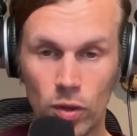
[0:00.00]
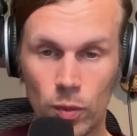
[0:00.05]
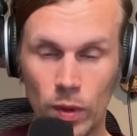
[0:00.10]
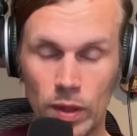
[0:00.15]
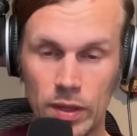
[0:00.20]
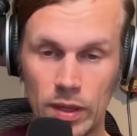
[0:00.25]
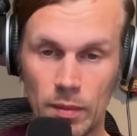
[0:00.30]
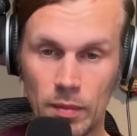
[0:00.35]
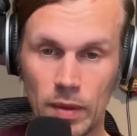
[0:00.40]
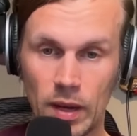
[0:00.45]

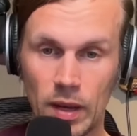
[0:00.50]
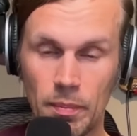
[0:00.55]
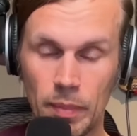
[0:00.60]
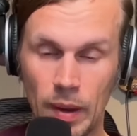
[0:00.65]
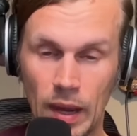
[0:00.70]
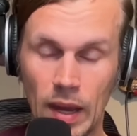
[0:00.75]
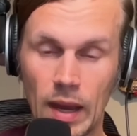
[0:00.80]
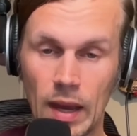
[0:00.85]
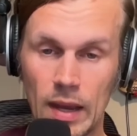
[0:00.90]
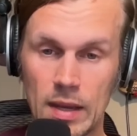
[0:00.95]
with in my
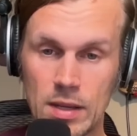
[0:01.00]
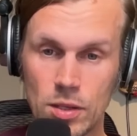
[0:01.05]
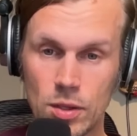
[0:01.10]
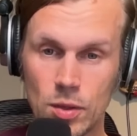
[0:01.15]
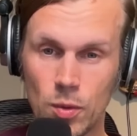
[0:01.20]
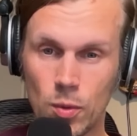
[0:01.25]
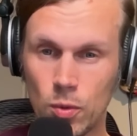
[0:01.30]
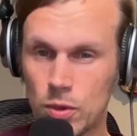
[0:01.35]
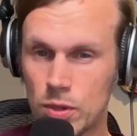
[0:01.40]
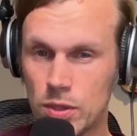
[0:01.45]
past
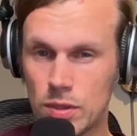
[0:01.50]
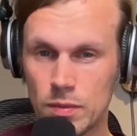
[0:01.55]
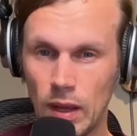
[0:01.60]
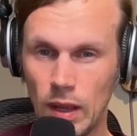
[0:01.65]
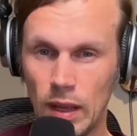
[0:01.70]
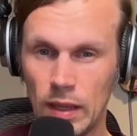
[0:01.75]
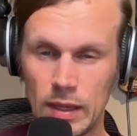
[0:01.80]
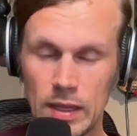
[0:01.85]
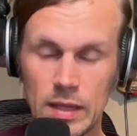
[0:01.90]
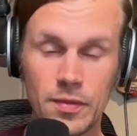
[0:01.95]
who's,
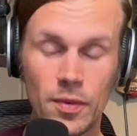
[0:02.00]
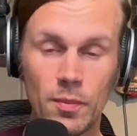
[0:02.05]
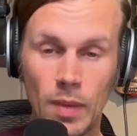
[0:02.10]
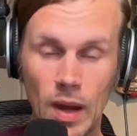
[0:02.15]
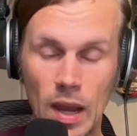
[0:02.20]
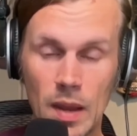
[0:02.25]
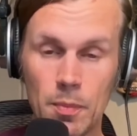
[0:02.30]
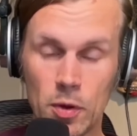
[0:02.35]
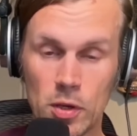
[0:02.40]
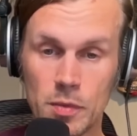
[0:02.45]
at least from
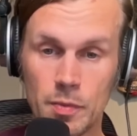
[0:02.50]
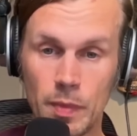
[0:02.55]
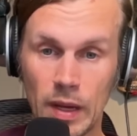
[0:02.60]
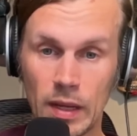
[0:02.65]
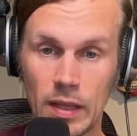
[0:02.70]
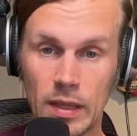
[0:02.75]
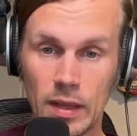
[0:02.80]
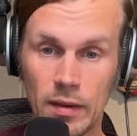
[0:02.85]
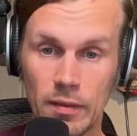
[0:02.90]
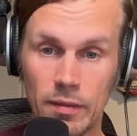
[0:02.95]
my
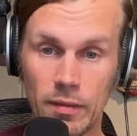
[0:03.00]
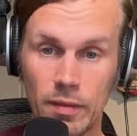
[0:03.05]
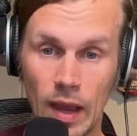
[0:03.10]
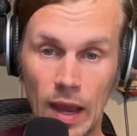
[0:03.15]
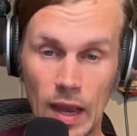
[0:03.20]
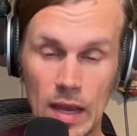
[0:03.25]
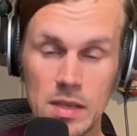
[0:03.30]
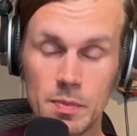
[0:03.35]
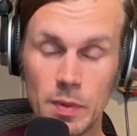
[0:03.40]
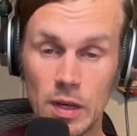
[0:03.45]
perspective,
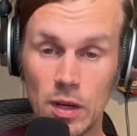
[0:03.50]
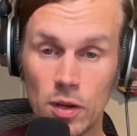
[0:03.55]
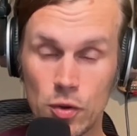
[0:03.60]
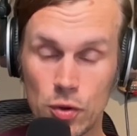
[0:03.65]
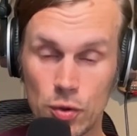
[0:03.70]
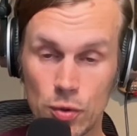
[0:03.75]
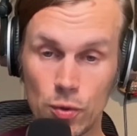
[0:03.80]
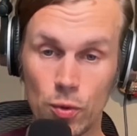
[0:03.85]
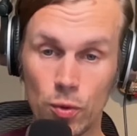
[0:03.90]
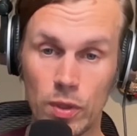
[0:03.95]
has been a
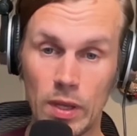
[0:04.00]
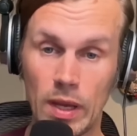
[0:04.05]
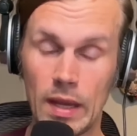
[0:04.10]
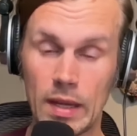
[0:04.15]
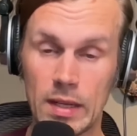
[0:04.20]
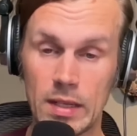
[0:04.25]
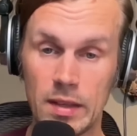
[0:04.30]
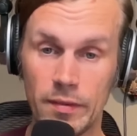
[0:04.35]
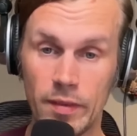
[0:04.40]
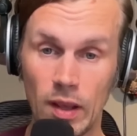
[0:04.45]
true
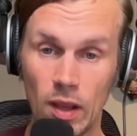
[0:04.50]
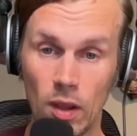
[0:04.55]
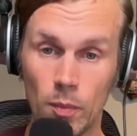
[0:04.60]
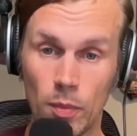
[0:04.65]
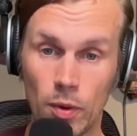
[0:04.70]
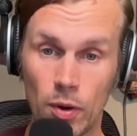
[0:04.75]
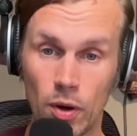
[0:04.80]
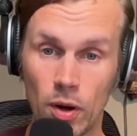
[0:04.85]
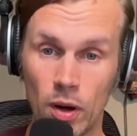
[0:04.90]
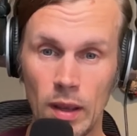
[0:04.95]
10x
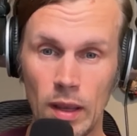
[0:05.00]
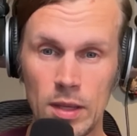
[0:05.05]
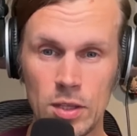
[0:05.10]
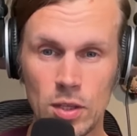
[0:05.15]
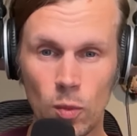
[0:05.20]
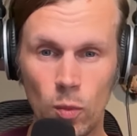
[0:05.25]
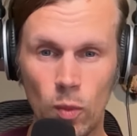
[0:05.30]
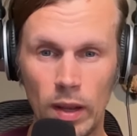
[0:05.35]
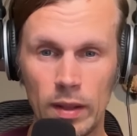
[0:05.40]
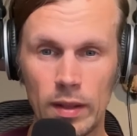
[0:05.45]
developer is
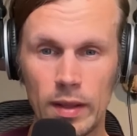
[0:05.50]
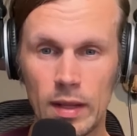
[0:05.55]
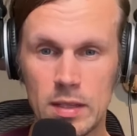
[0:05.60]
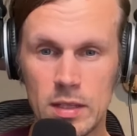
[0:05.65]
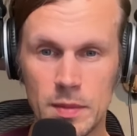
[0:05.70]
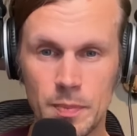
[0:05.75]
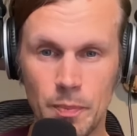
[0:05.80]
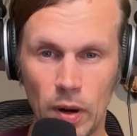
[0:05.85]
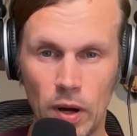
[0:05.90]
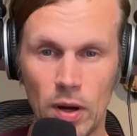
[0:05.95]
the one that
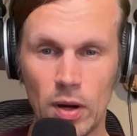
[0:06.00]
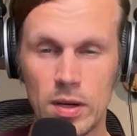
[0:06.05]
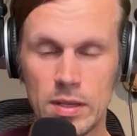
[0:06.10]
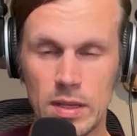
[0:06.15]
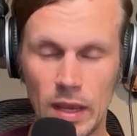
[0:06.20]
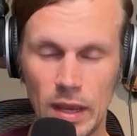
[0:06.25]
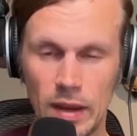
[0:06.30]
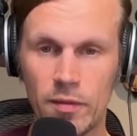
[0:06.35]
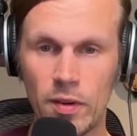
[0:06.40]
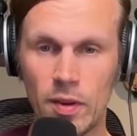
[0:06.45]
sparks
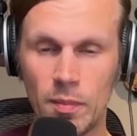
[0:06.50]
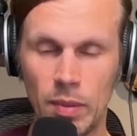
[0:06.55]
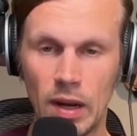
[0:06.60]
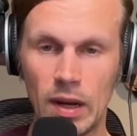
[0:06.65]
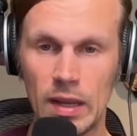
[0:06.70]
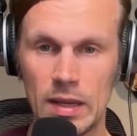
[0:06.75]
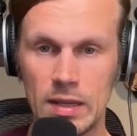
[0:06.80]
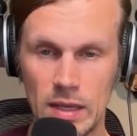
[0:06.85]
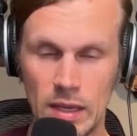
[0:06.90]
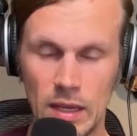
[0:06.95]

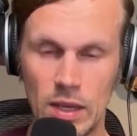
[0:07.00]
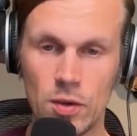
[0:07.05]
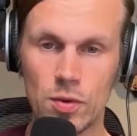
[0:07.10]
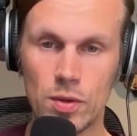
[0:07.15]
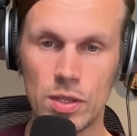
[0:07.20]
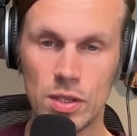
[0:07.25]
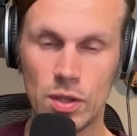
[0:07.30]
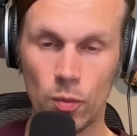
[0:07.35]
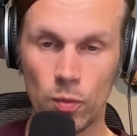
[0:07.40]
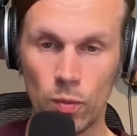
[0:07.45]
everybody's
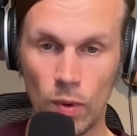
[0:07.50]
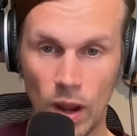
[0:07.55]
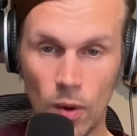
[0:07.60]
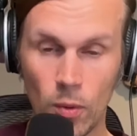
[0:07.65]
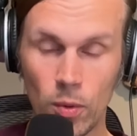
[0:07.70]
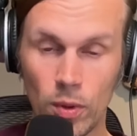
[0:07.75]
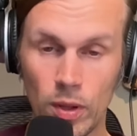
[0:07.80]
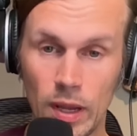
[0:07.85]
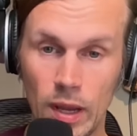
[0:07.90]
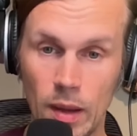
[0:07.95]
interest
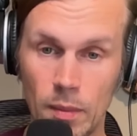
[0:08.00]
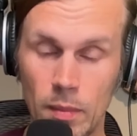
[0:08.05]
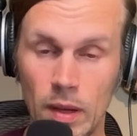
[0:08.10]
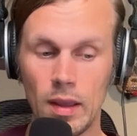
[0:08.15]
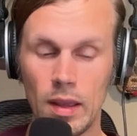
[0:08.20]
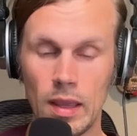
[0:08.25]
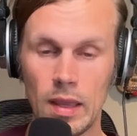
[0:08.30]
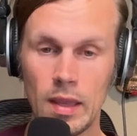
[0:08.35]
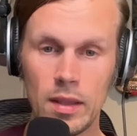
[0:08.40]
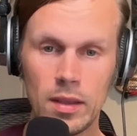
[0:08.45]
around them
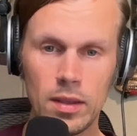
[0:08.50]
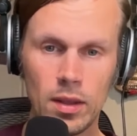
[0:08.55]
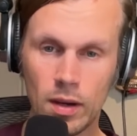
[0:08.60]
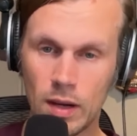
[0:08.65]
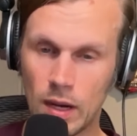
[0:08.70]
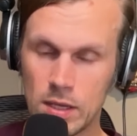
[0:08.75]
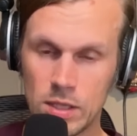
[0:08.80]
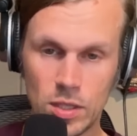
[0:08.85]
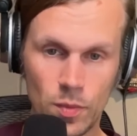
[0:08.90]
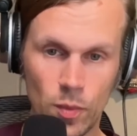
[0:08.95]
in the
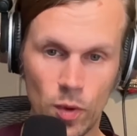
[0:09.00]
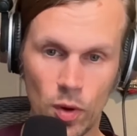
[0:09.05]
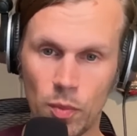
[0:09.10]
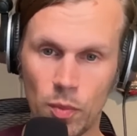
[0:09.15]
customer